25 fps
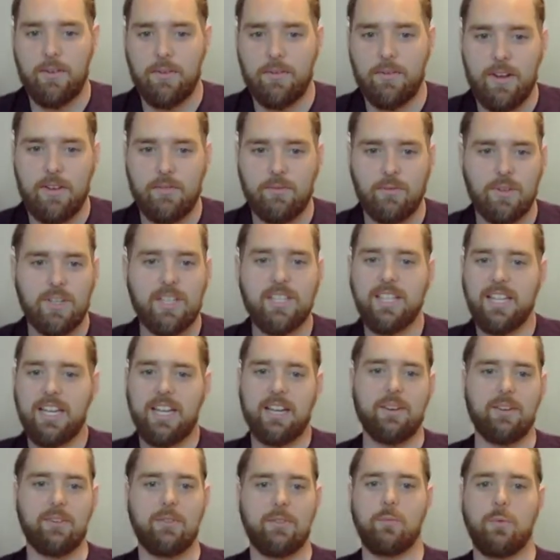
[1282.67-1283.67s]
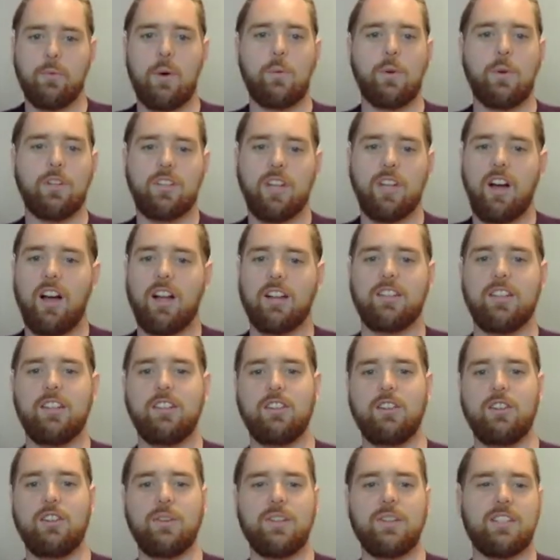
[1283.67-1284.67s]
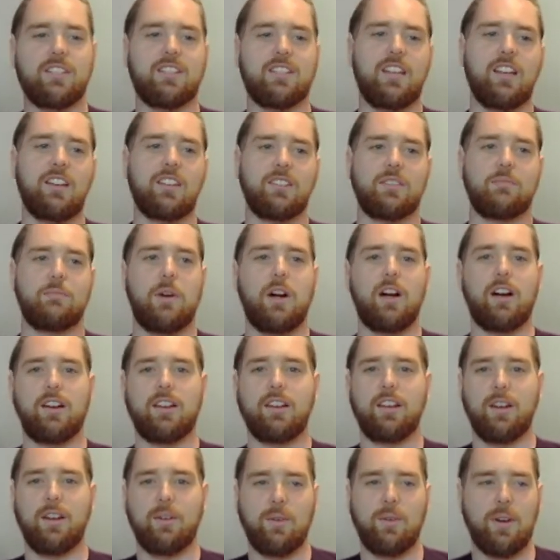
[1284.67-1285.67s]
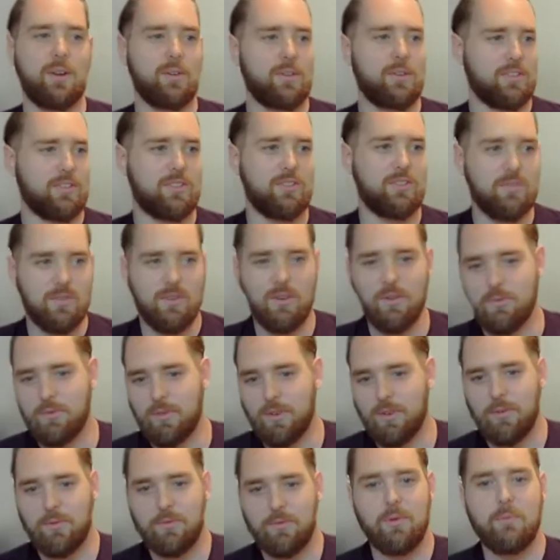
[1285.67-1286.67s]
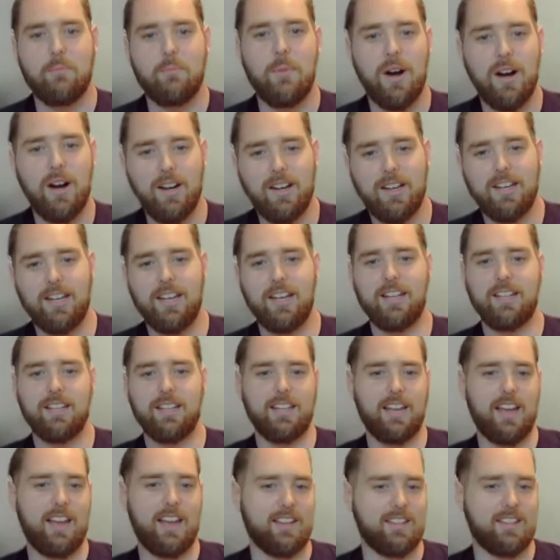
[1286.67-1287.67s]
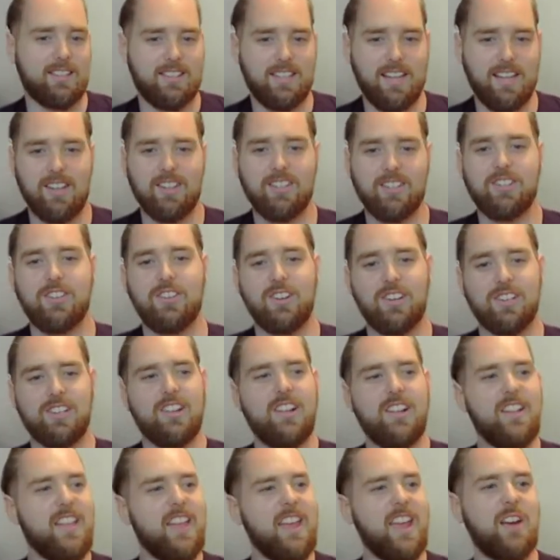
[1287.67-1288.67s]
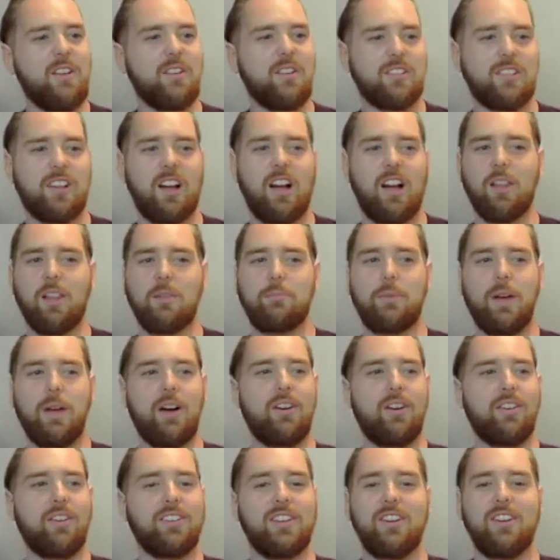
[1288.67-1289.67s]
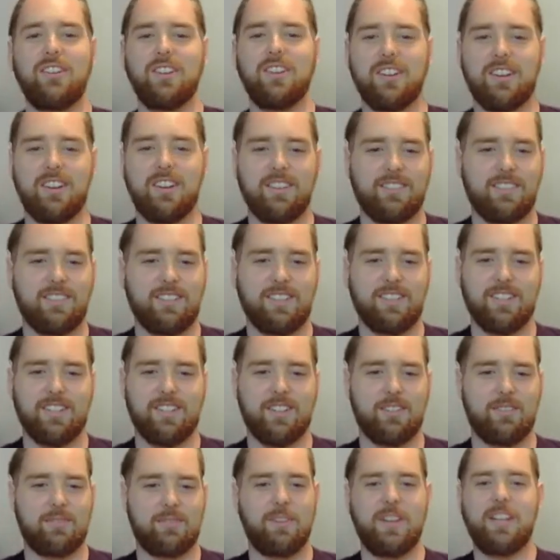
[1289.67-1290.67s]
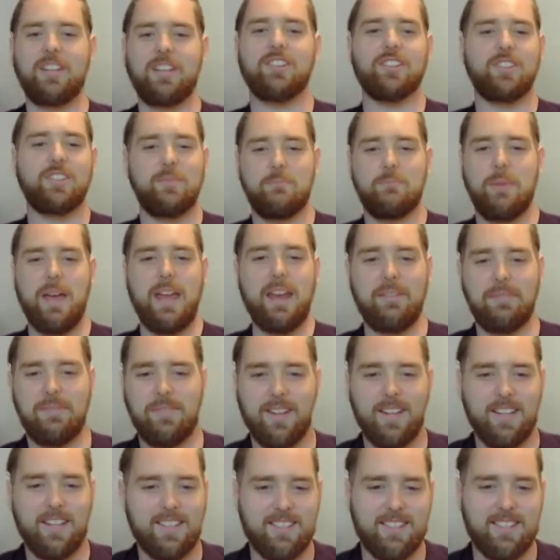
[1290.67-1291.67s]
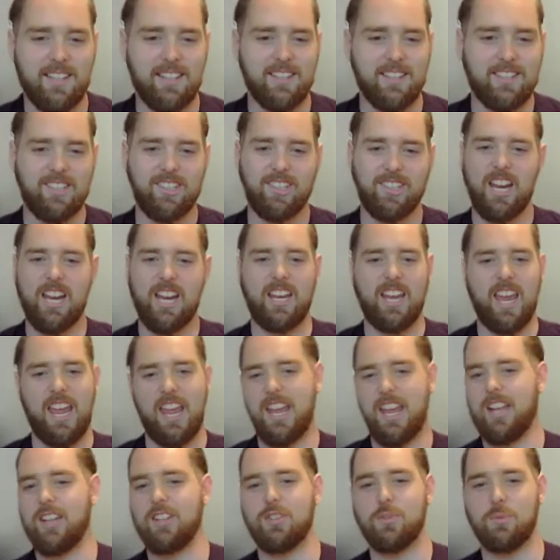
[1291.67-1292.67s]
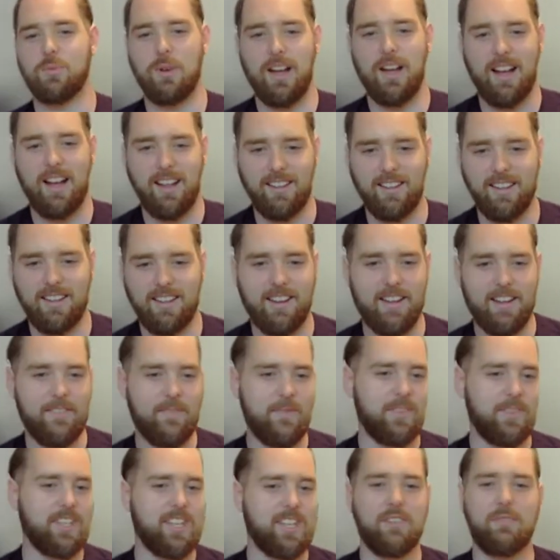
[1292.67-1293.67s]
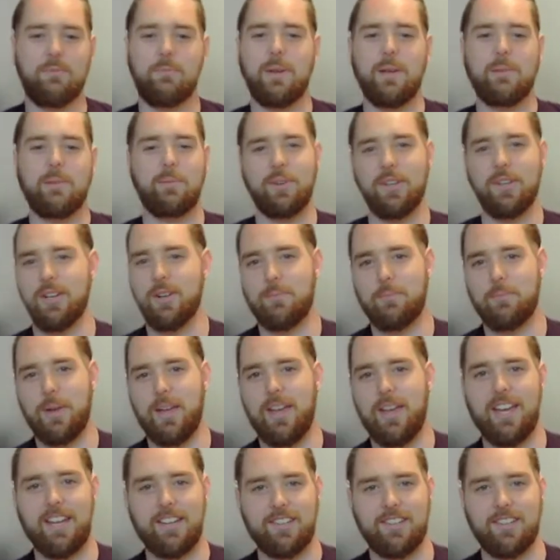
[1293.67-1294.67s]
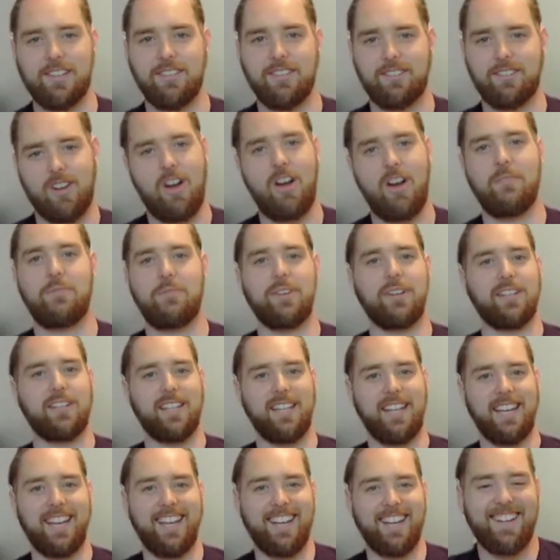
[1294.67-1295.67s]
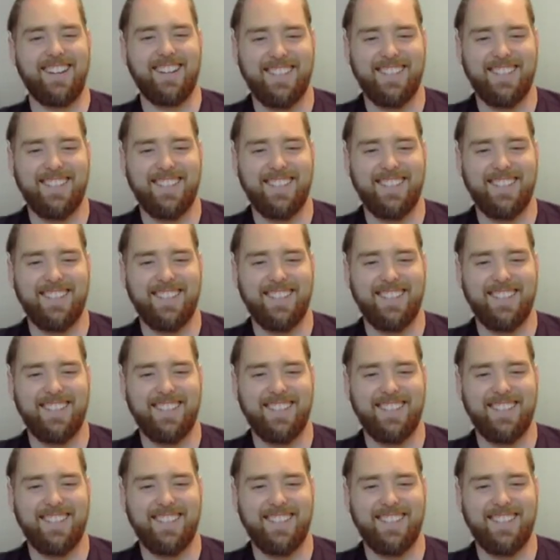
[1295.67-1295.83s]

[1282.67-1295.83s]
What we're taught to do in sales and marketing. When I went to school for marketing and they had a sales course, it was all about know your features and benefits and shake hands well and give people your pitch confidently.